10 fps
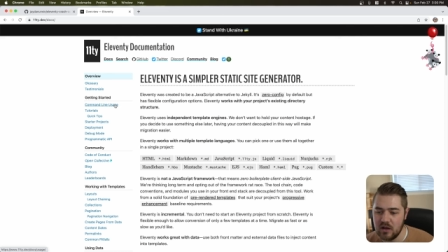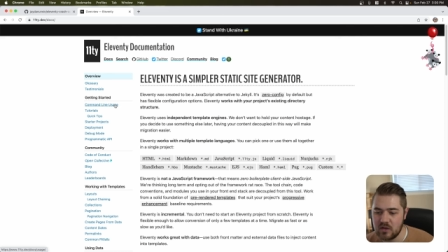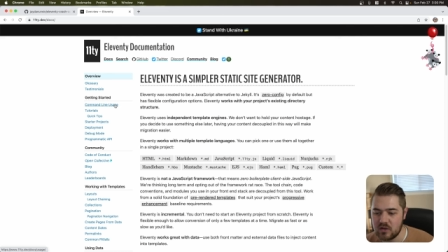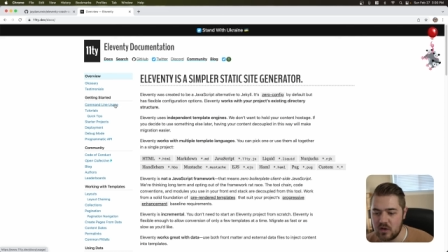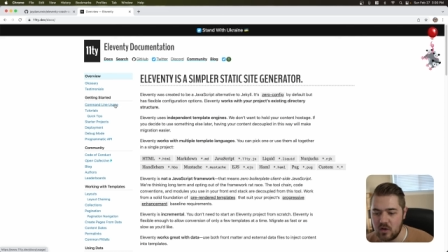
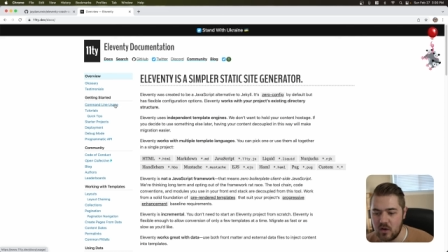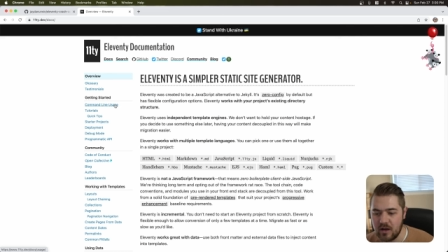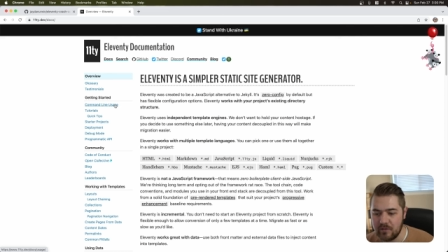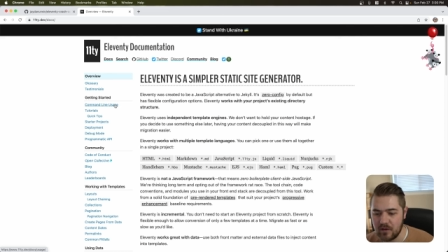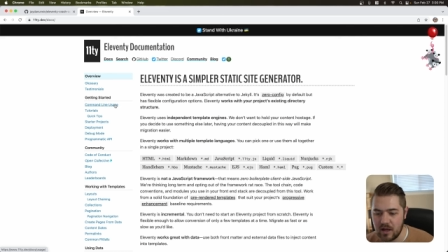So
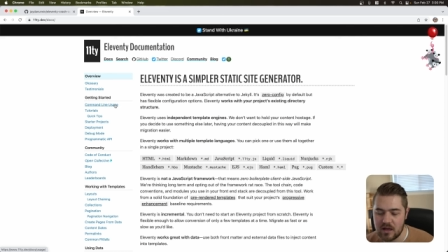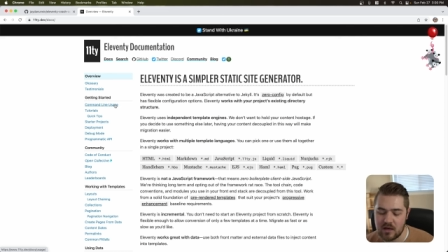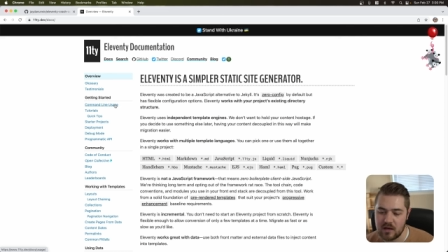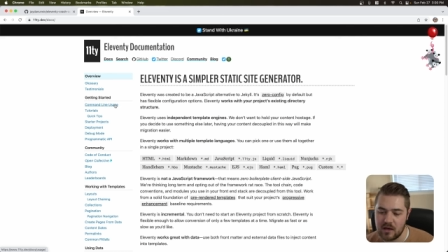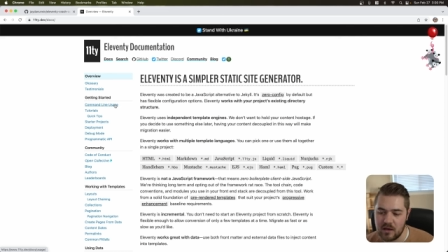I feel
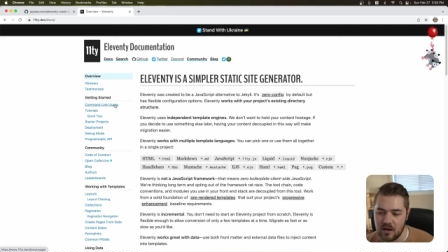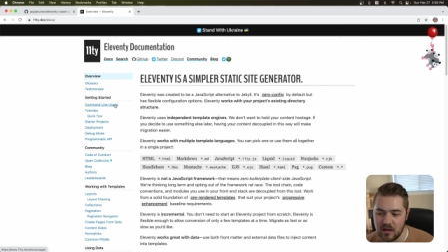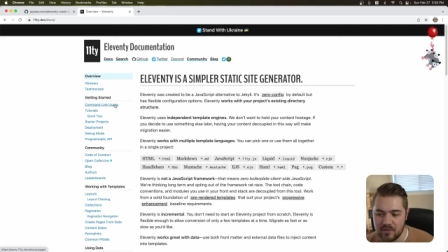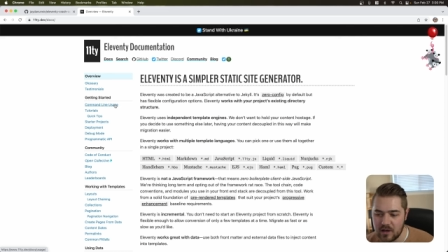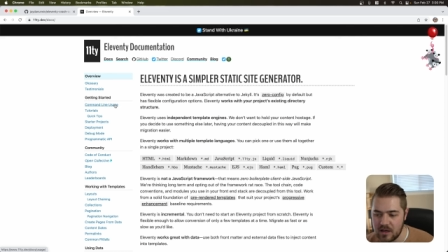like uh,
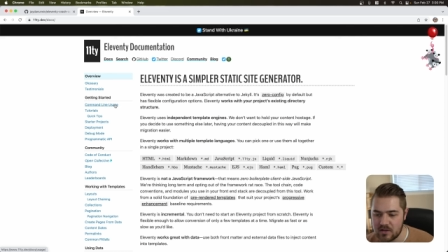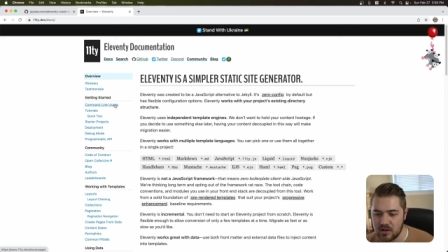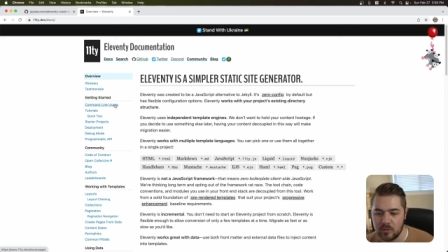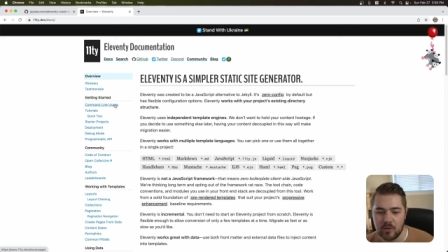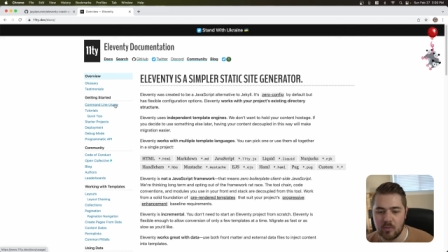Eleventy is a
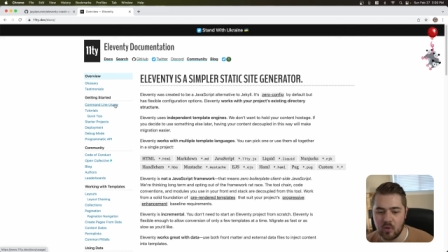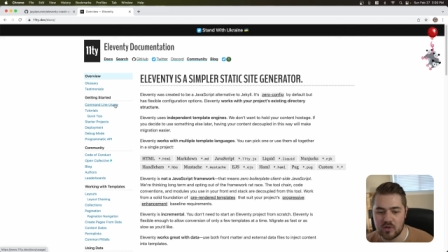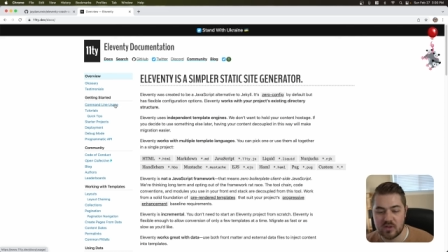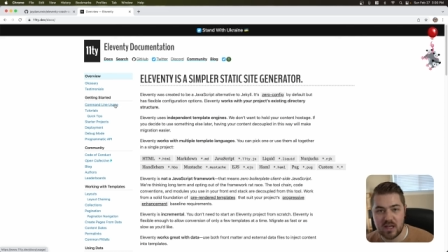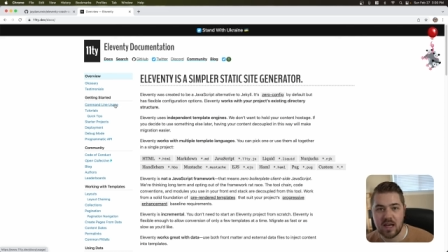little bit more
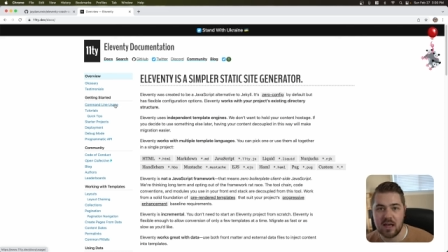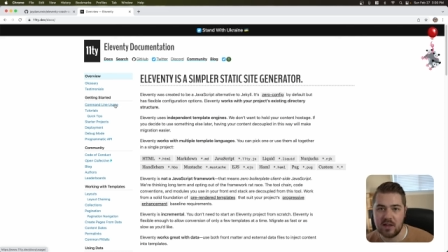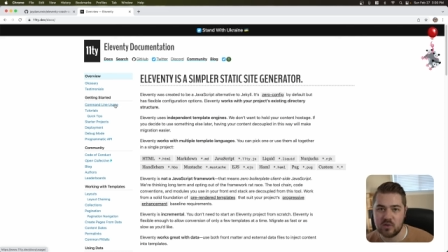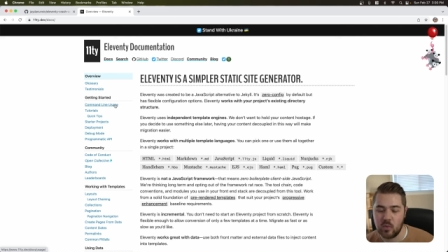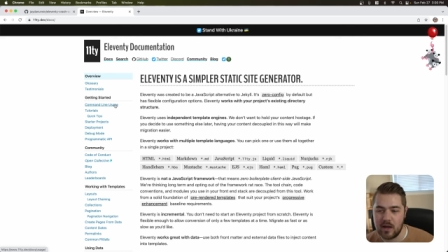set in
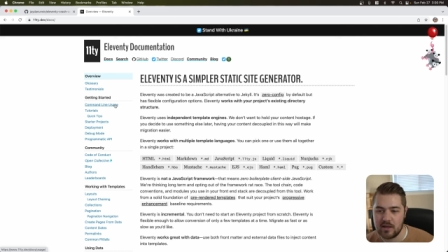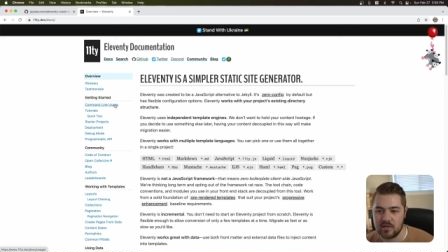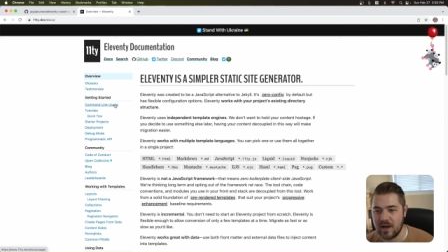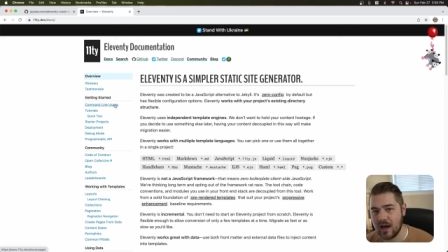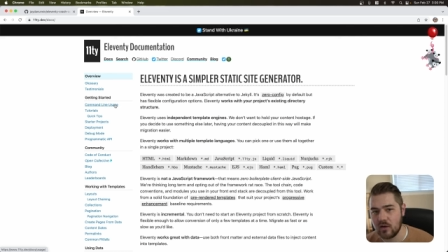its ways
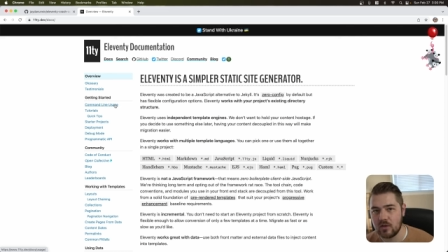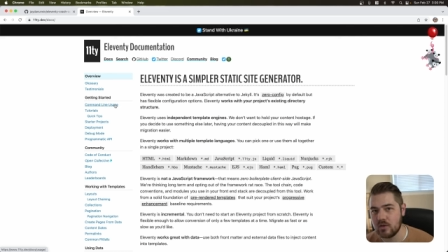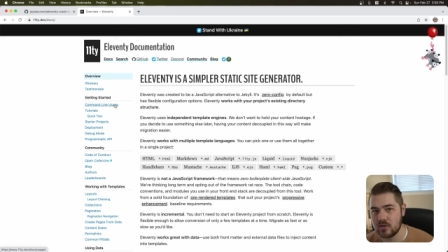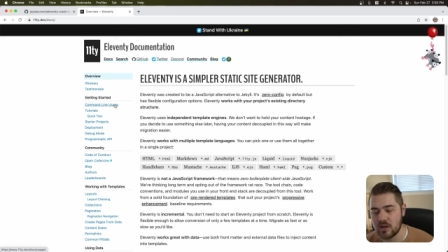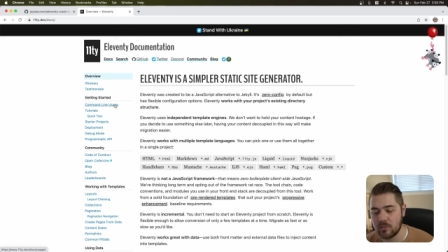of how to
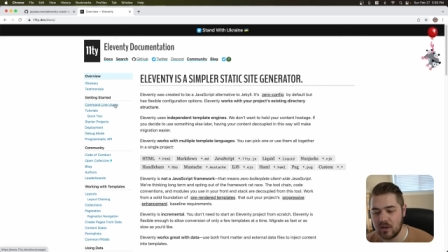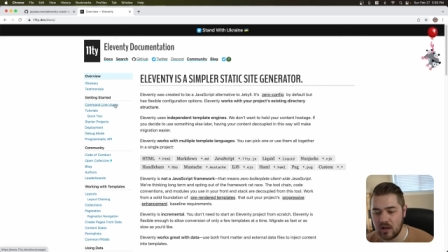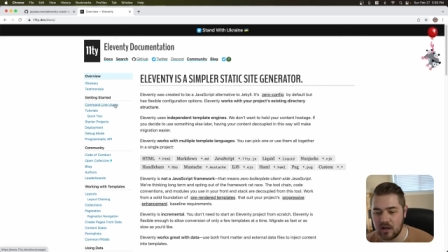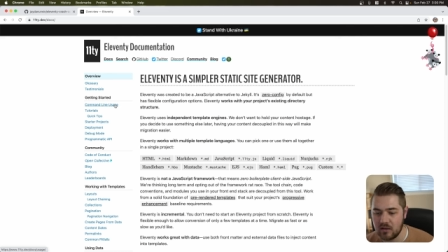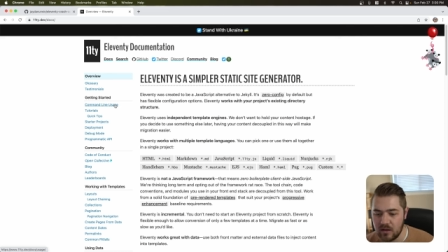do something
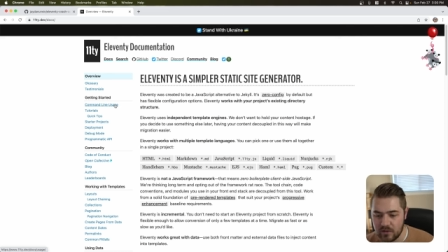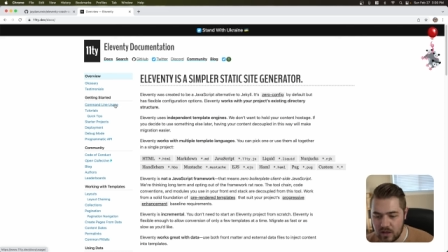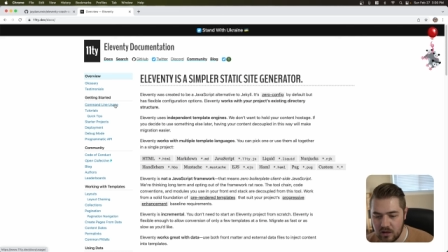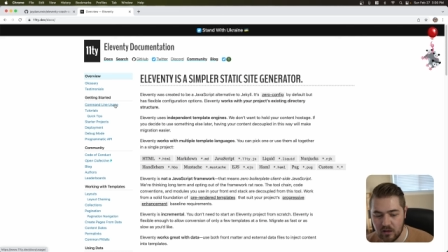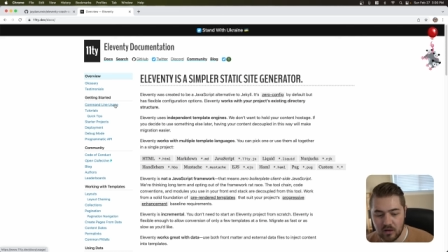in
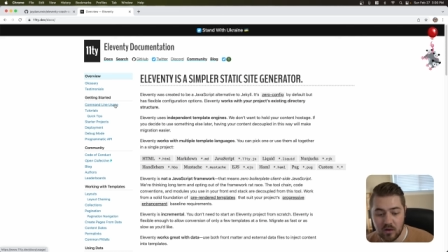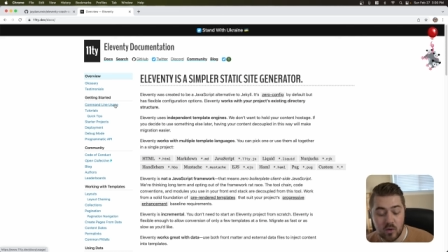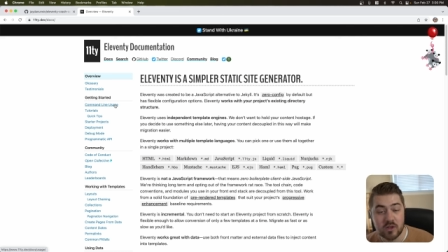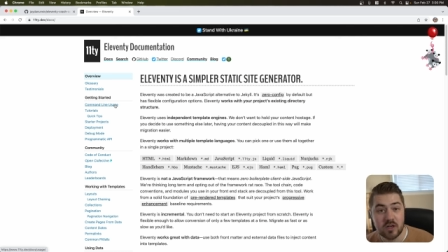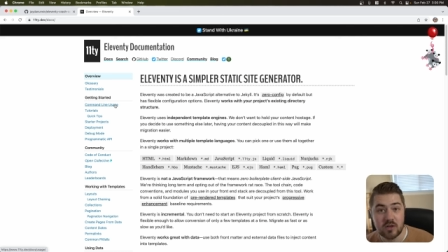Eleventy,
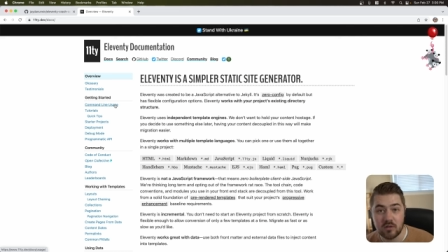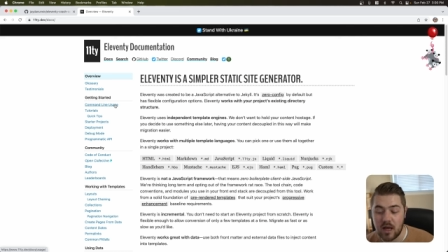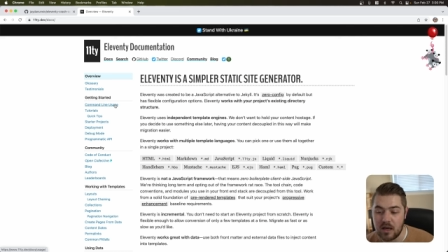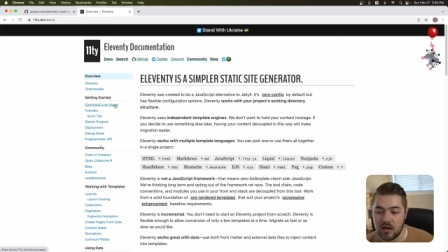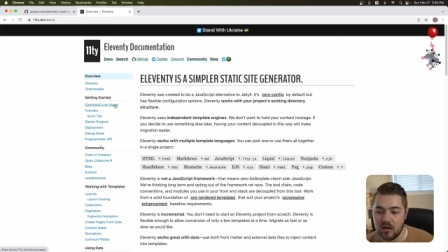which I do
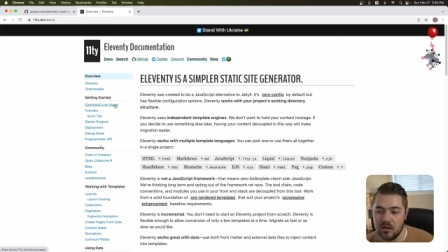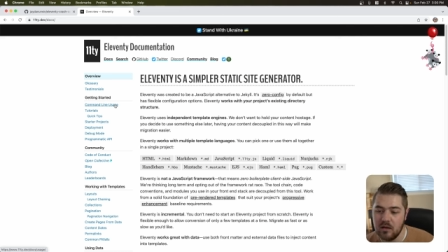like.